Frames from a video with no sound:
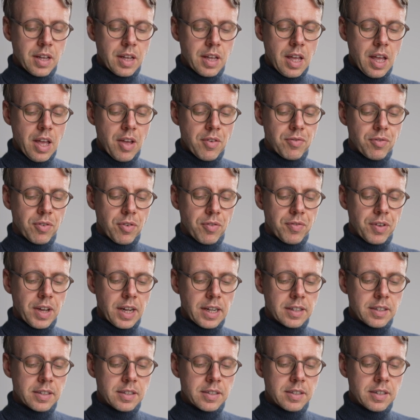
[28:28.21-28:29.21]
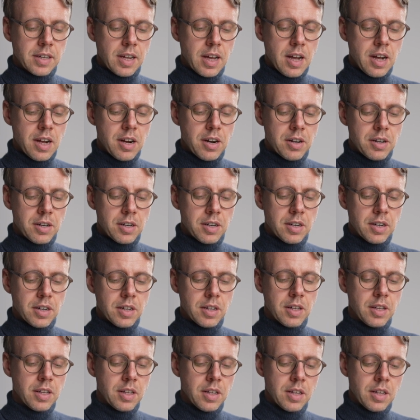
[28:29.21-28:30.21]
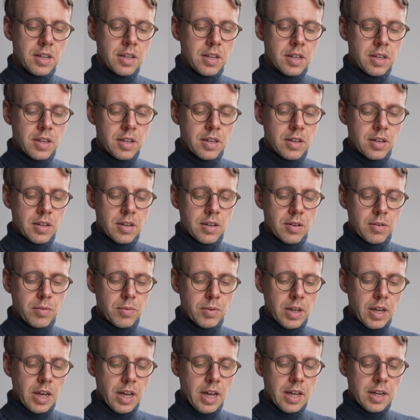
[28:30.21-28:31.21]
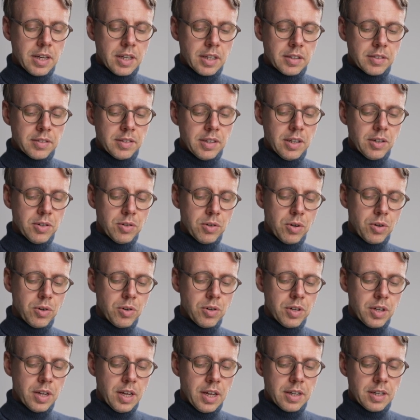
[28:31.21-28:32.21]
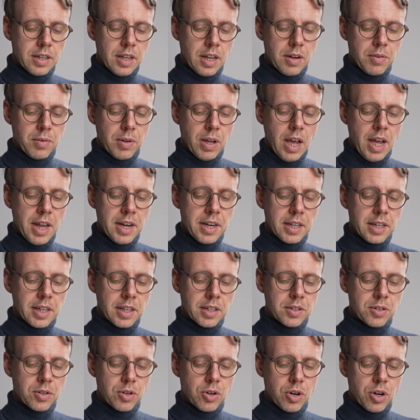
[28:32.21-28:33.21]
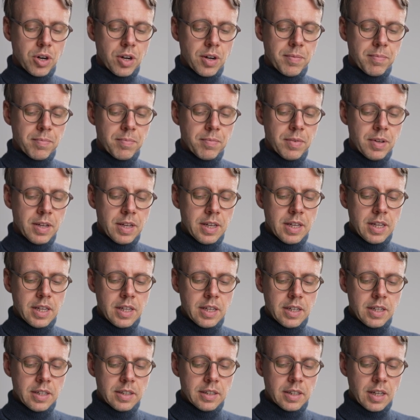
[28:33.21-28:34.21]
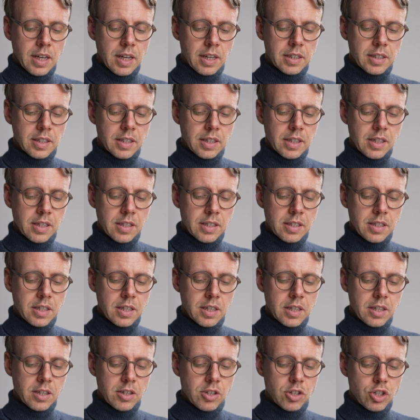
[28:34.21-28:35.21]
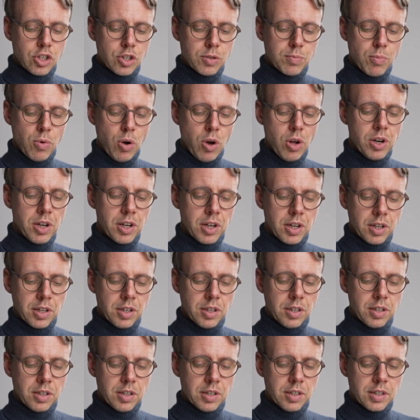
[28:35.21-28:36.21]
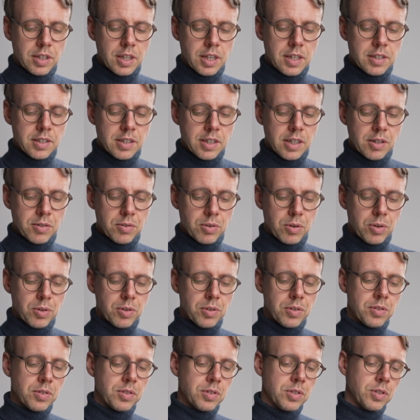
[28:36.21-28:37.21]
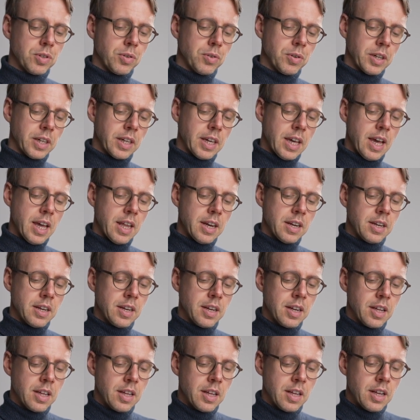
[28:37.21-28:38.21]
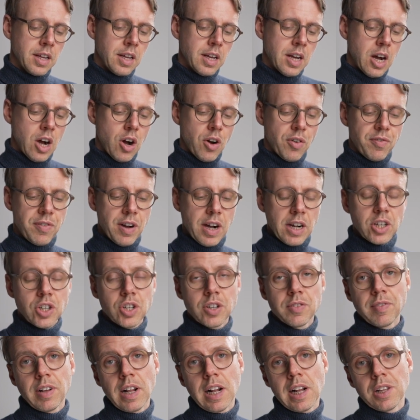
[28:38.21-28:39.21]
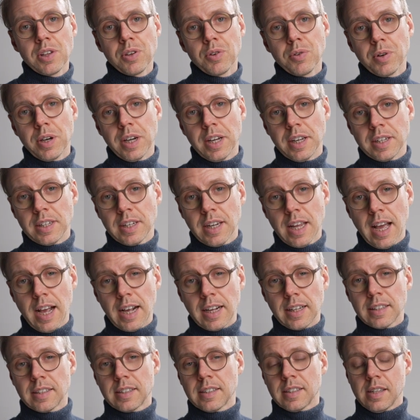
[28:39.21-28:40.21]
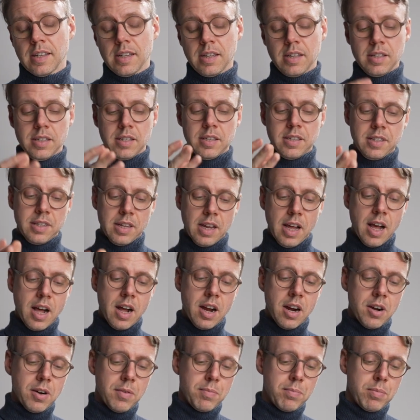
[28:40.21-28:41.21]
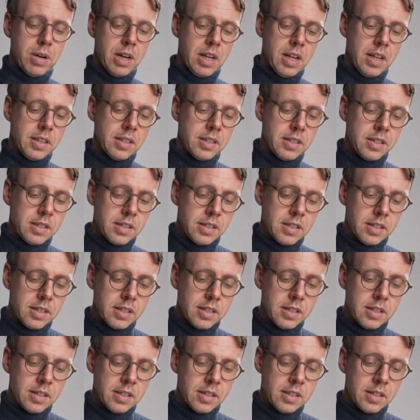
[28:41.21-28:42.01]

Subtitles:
f of x star, we're adding 0, and then we're adding a term that is smaller than 0. So again, our function value at x star plus